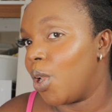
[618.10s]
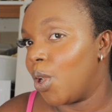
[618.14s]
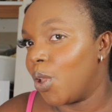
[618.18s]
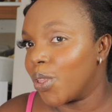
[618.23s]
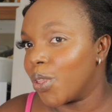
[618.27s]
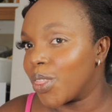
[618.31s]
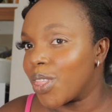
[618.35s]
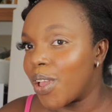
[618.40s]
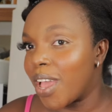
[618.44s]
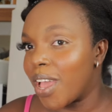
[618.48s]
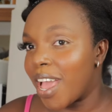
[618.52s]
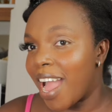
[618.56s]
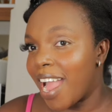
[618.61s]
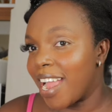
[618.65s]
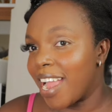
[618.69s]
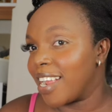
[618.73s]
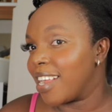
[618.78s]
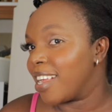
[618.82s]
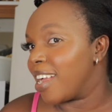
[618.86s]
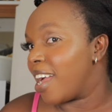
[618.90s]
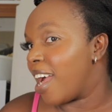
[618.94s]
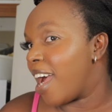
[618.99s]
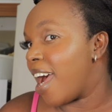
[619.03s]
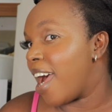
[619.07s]
Look,
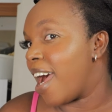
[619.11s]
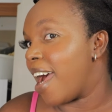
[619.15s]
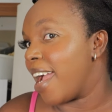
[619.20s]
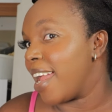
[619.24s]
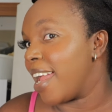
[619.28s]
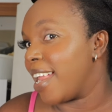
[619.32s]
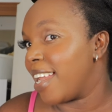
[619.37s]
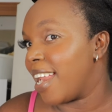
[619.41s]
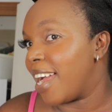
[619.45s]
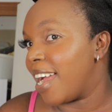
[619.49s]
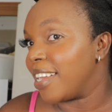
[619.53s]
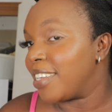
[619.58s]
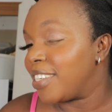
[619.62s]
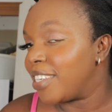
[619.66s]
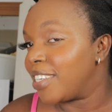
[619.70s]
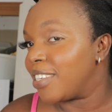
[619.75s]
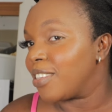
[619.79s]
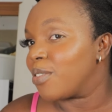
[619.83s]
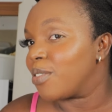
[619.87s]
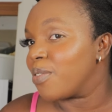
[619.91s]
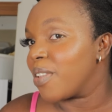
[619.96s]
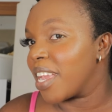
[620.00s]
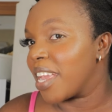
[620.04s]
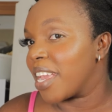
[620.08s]
the
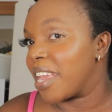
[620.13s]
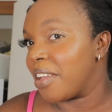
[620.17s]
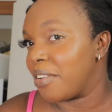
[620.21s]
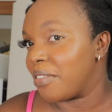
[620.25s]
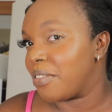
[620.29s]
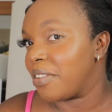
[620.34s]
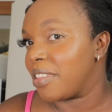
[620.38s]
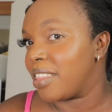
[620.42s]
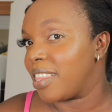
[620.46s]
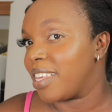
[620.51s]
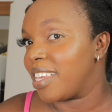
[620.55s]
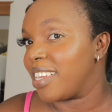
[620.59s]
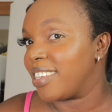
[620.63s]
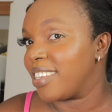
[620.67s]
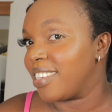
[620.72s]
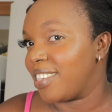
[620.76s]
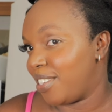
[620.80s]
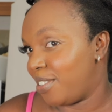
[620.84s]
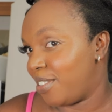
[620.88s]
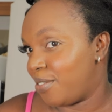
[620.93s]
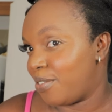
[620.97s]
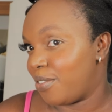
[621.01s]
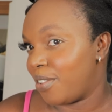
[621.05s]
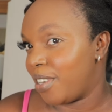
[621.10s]
eyelashes make everything
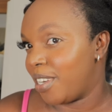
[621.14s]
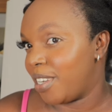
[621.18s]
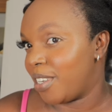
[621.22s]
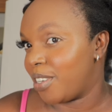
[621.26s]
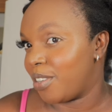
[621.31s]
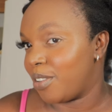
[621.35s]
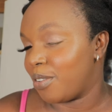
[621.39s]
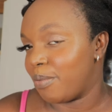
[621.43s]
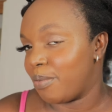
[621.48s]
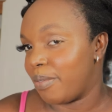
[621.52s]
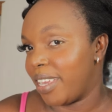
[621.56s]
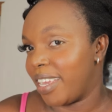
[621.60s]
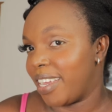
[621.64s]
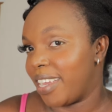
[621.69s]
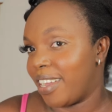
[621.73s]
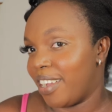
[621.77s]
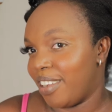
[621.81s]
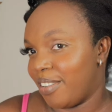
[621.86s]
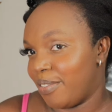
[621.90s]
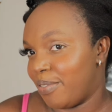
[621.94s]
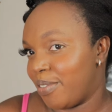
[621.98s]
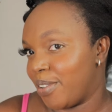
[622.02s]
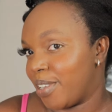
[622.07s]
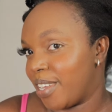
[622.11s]
different on makeup,